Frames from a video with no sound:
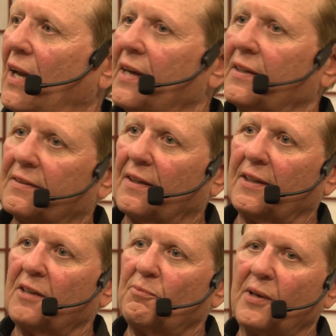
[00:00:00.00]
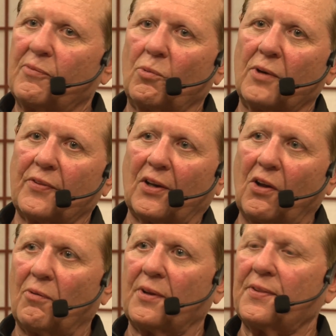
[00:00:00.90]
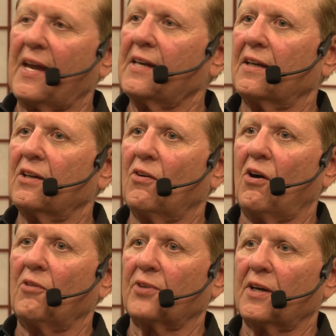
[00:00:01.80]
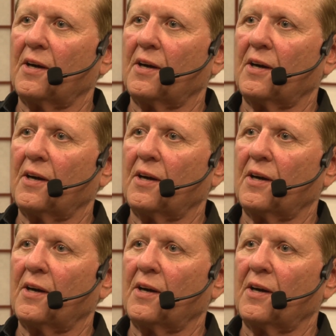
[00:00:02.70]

like to leave people with, along with thanking you all for